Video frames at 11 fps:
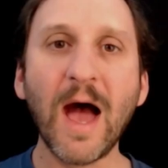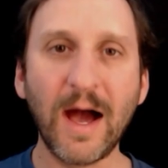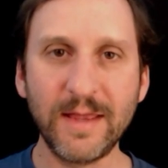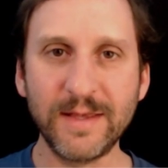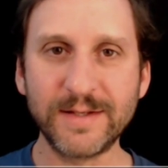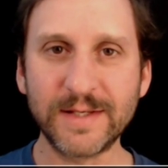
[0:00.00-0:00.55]
Hi,
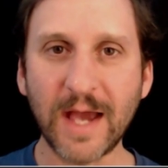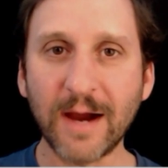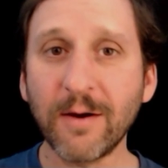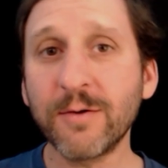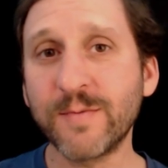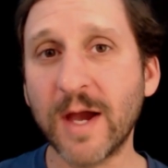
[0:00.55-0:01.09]
this is
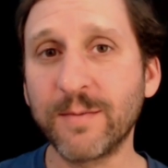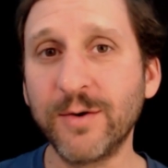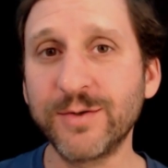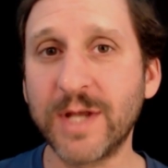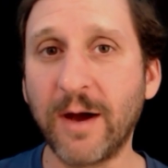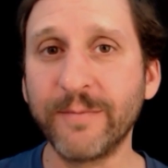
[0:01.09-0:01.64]
Gary with
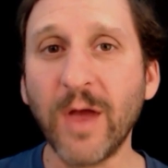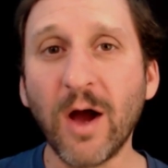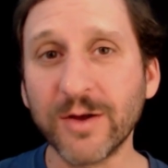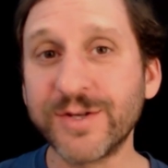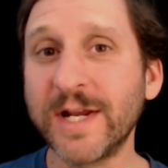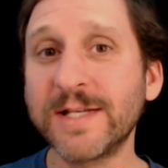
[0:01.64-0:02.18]
MacMost Now.
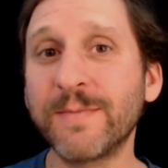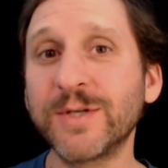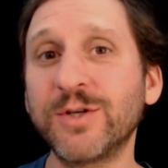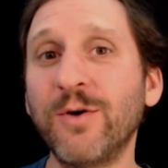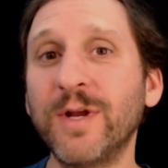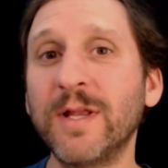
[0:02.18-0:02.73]
On today's
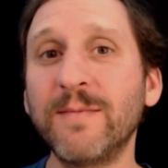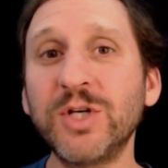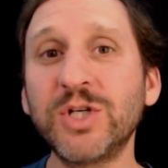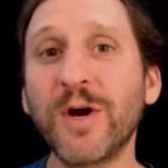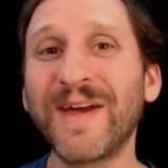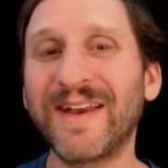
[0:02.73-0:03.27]
episode, let me
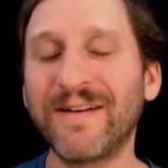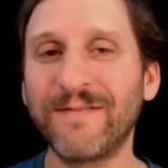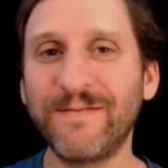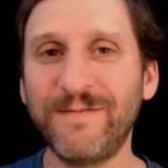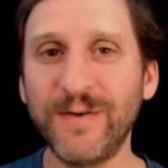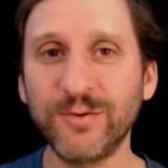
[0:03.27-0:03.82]
show you how to
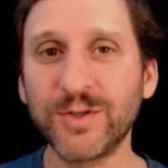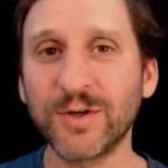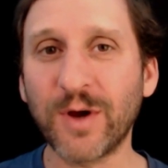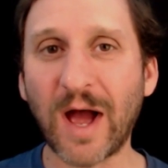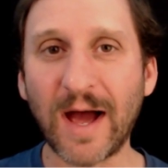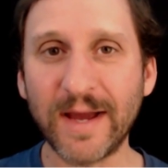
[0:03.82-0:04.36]
filter
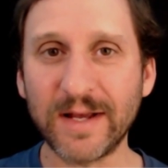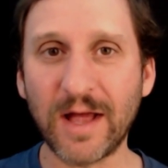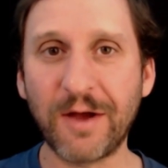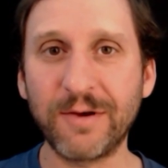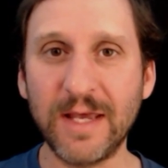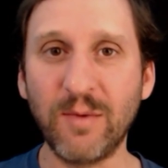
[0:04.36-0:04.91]

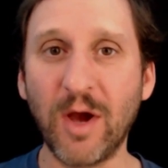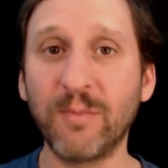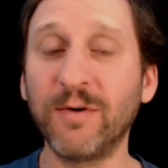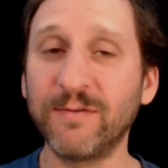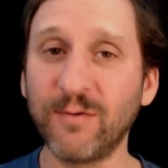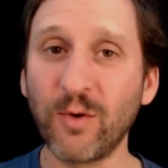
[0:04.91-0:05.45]
iCloud email
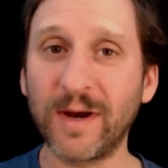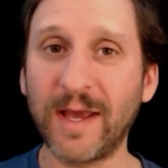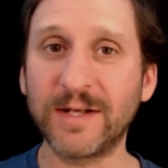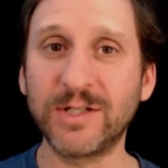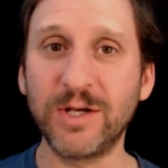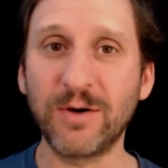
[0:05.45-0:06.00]
before it
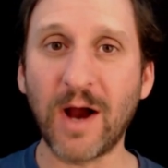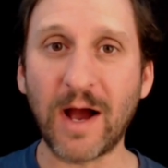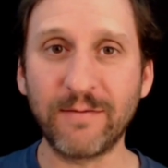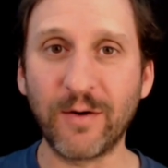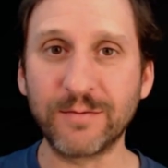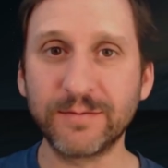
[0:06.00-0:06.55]
gets to your
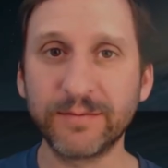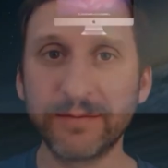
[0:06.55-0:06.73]
iPhone.